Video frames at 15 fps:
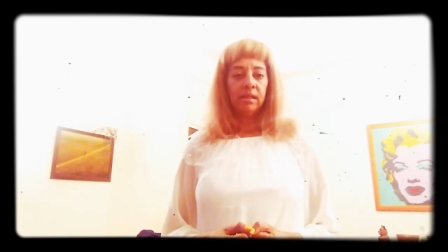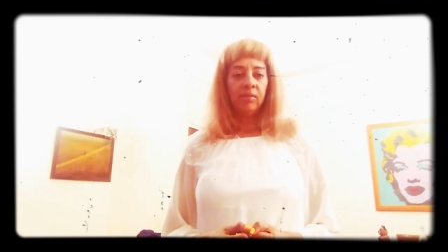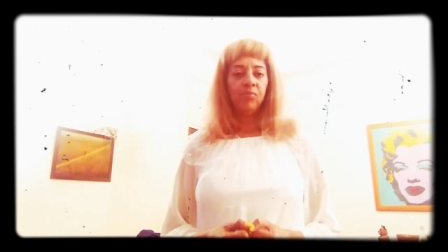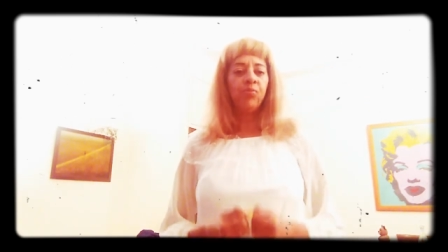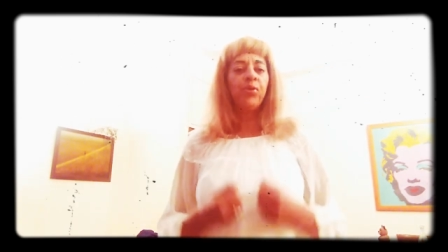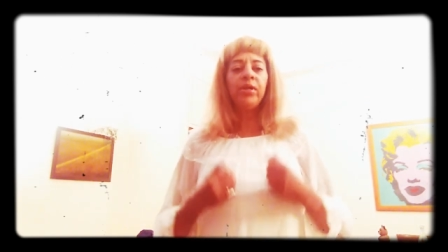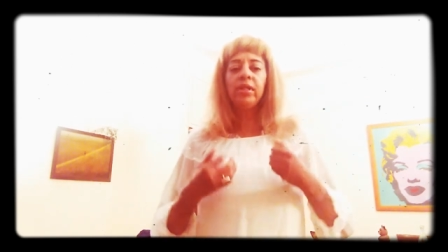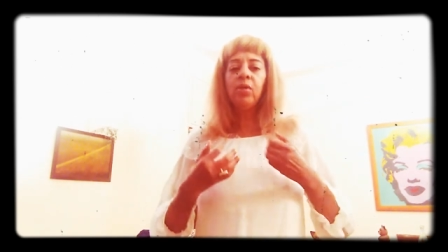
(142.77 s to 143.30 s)

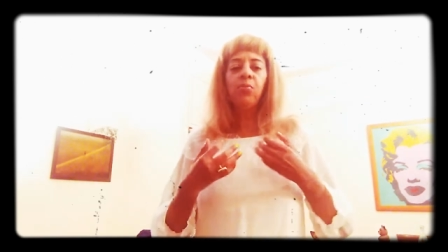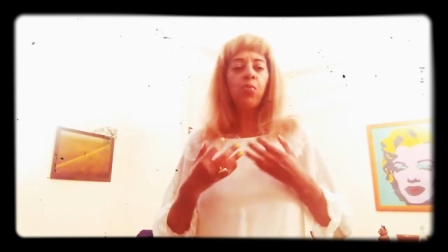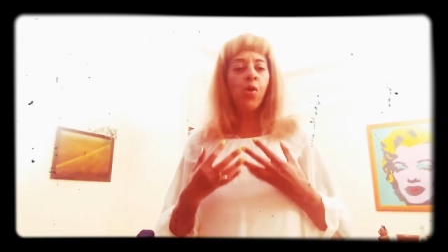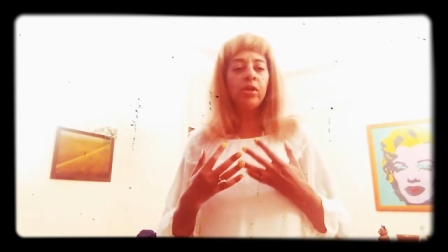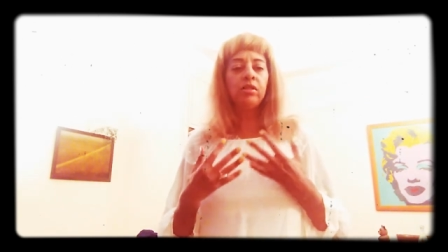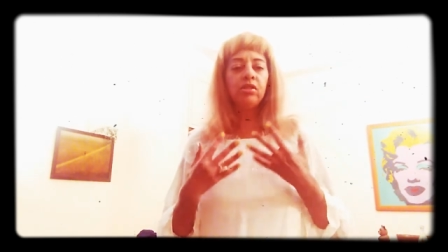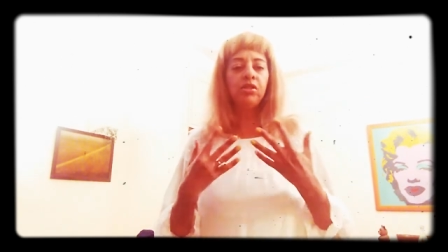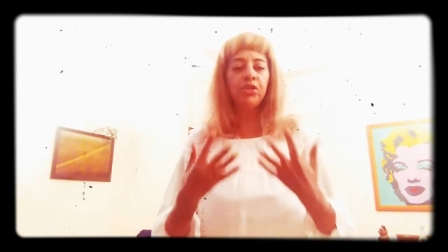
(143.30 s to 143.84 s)
really
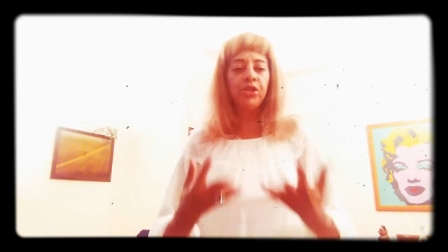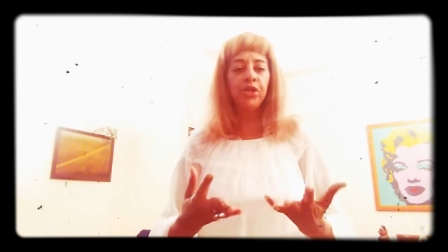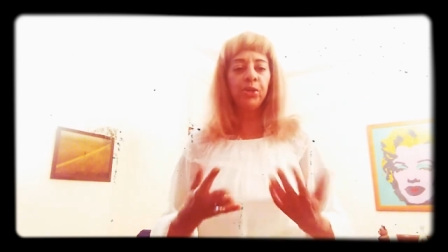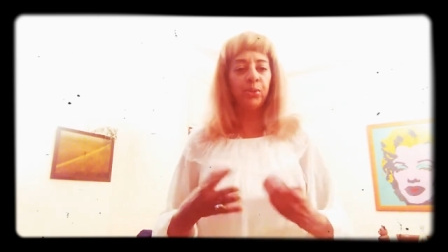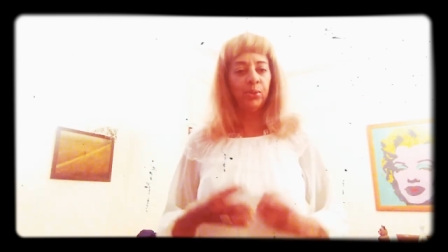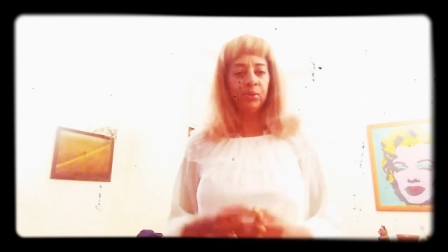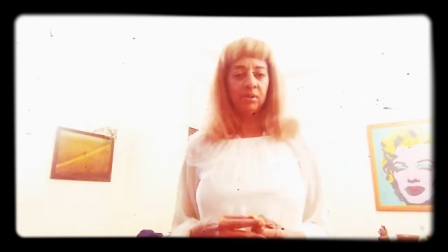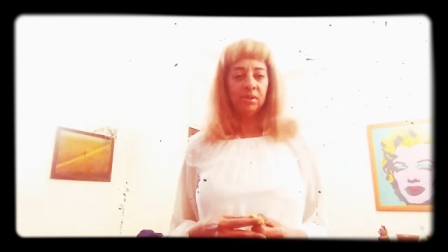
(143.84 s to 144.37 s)
wants
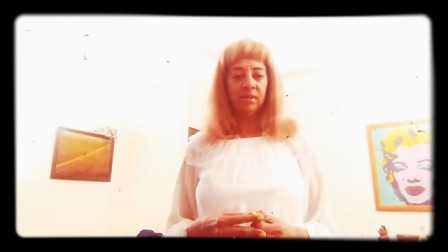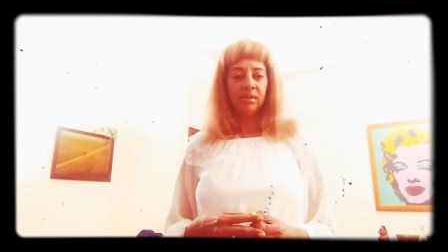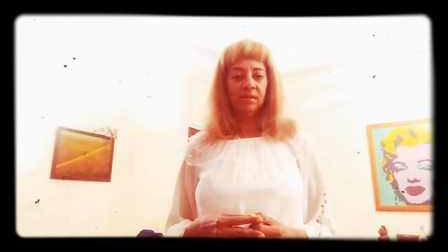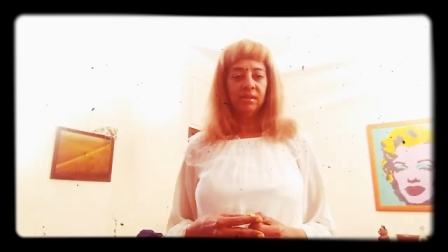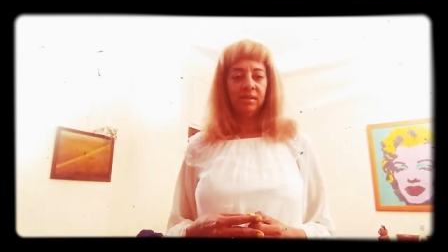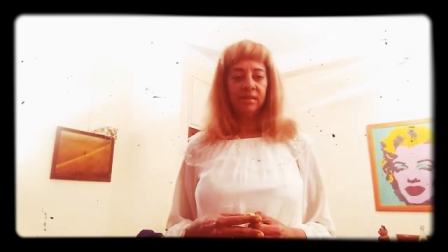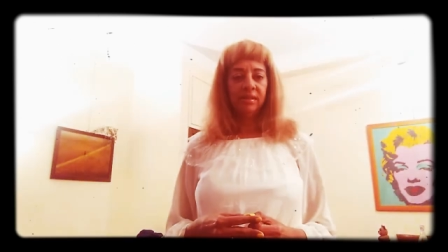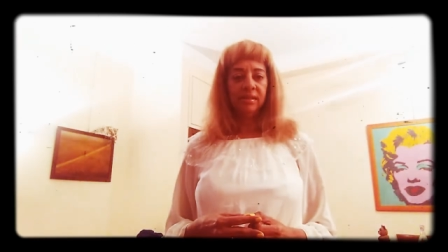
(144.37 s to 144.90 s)
you
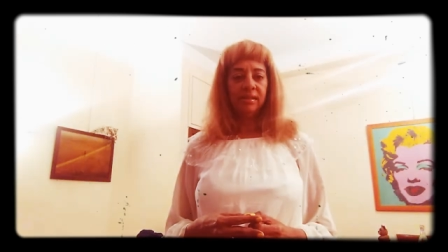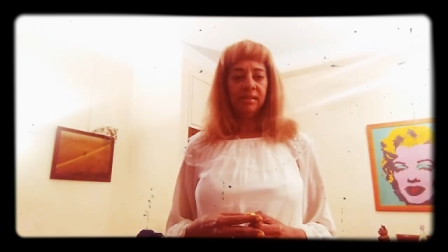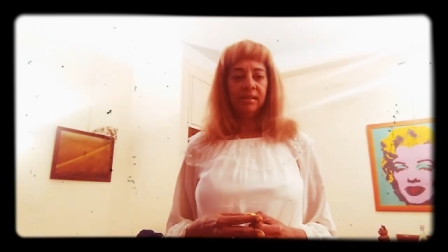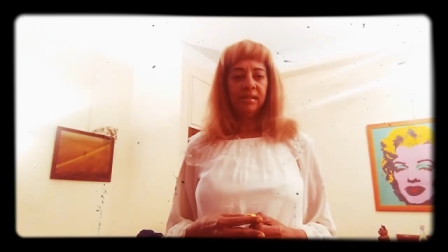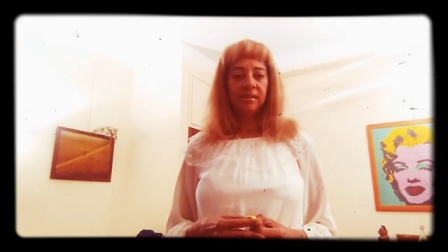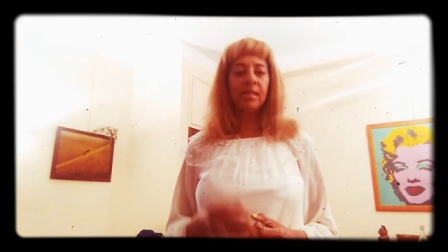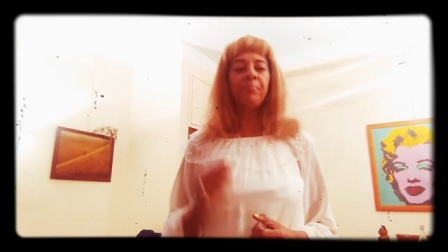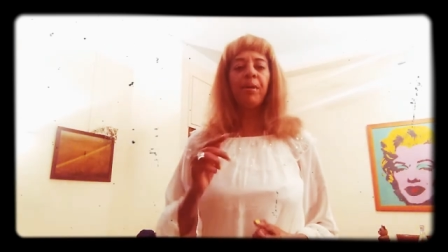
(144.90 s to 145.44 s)

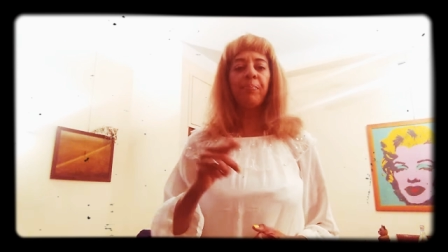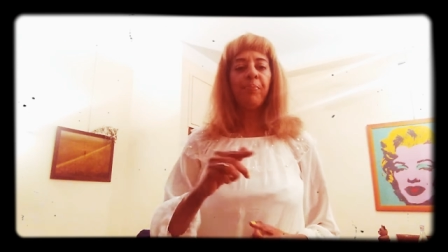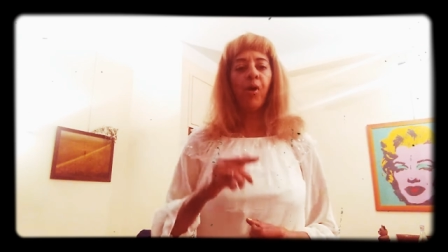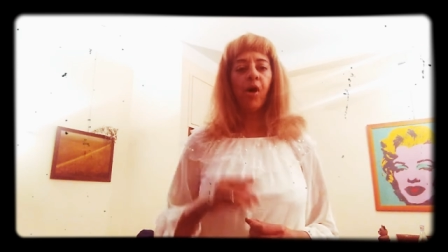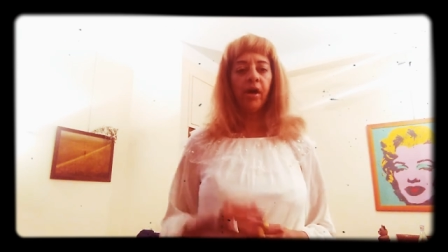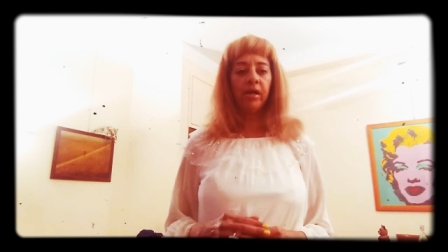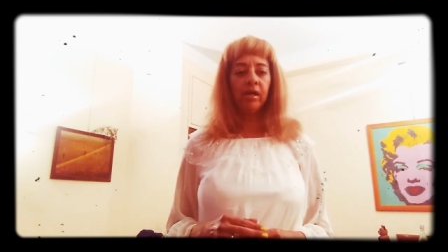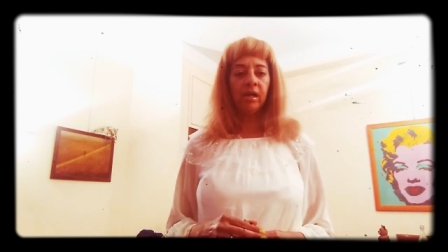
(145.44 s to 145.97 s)
to be
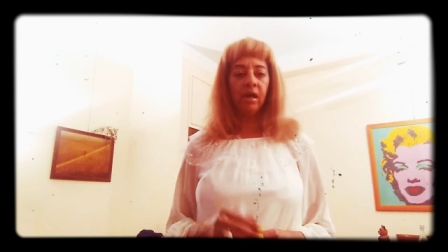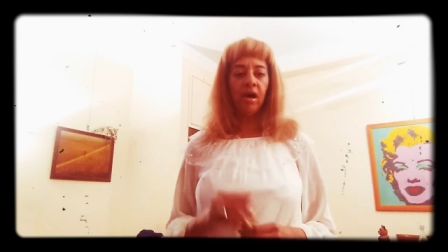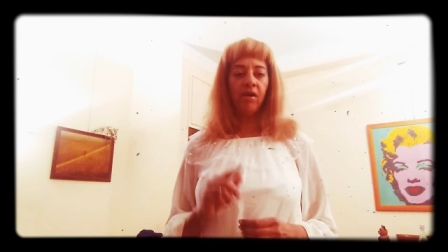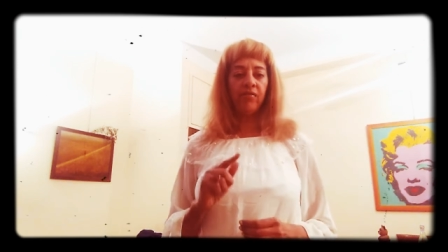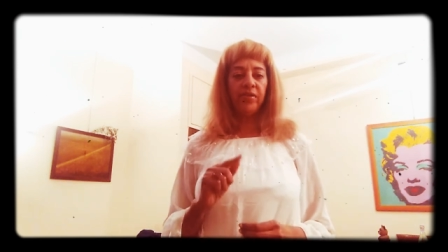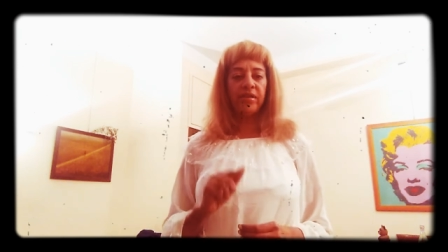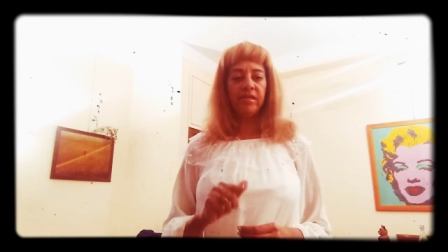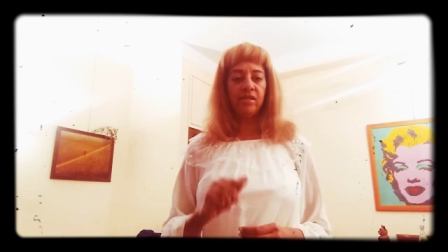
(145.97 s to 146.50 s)
part
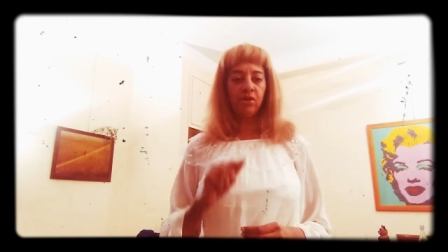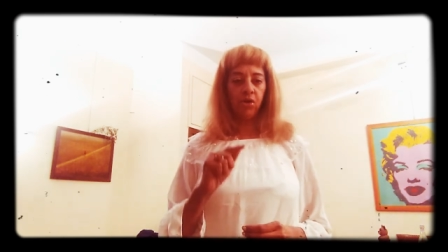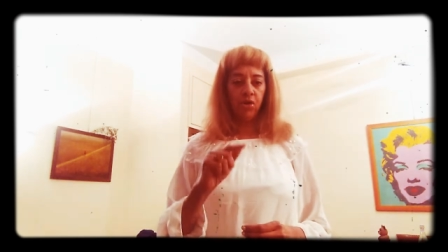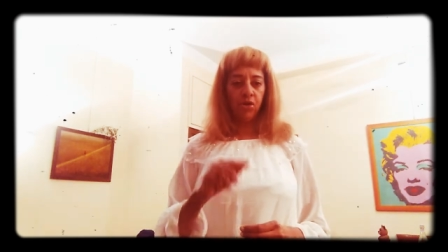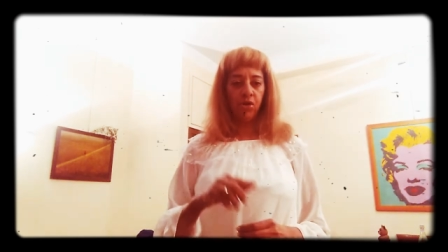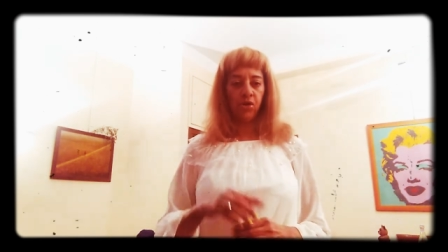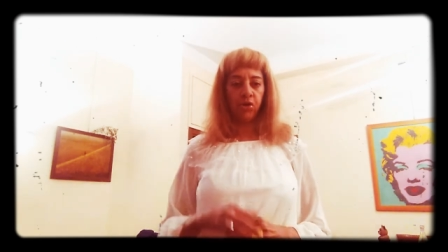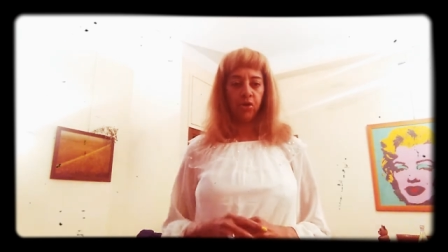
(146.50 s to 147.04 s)
of his or
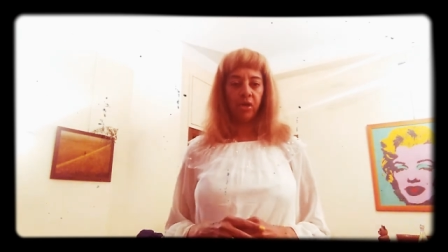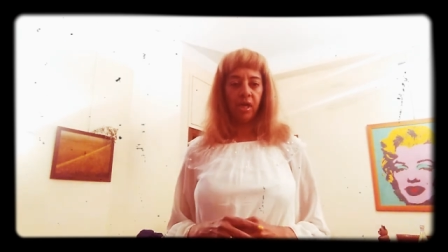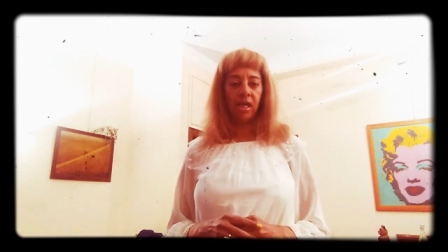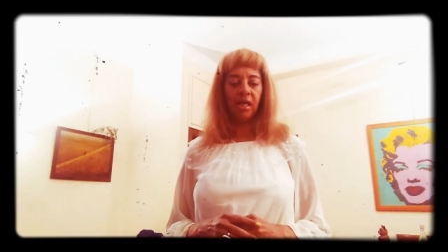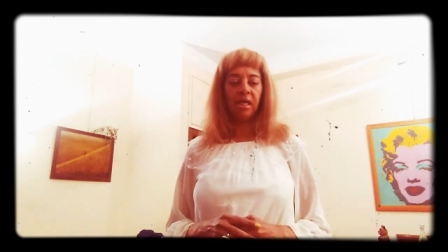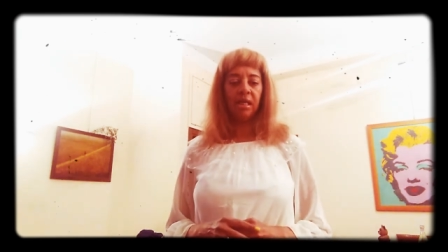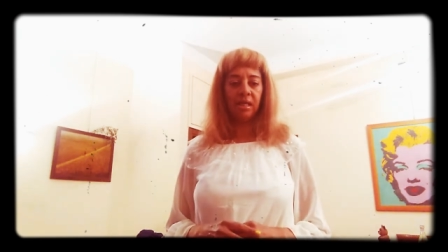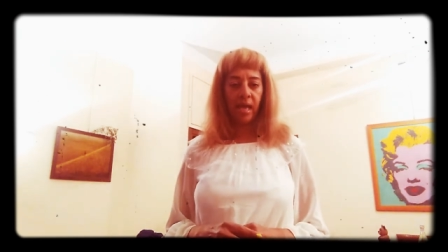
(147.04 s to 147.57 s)
her
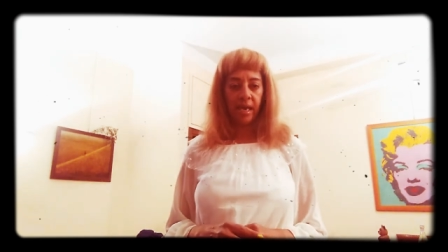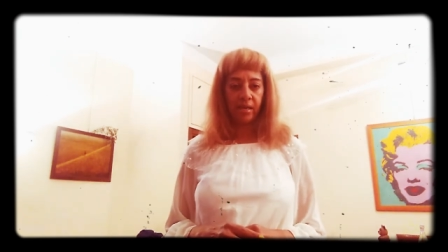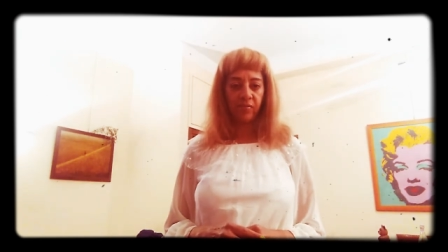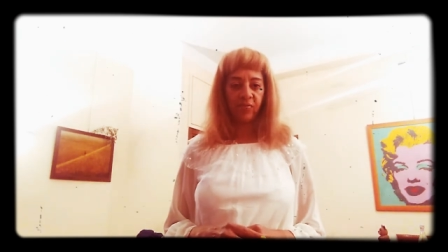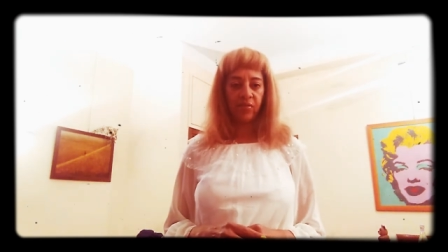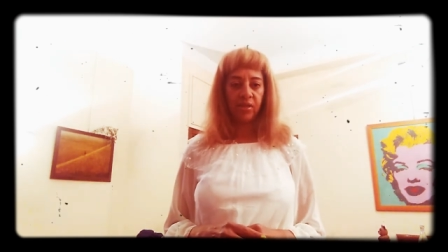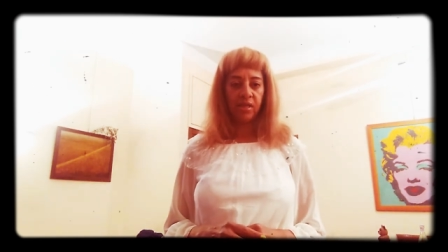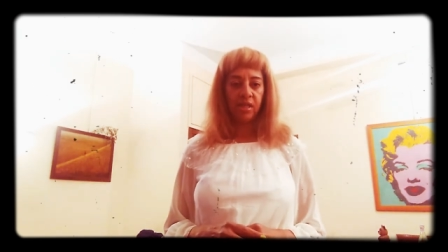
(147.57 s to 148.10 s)
life.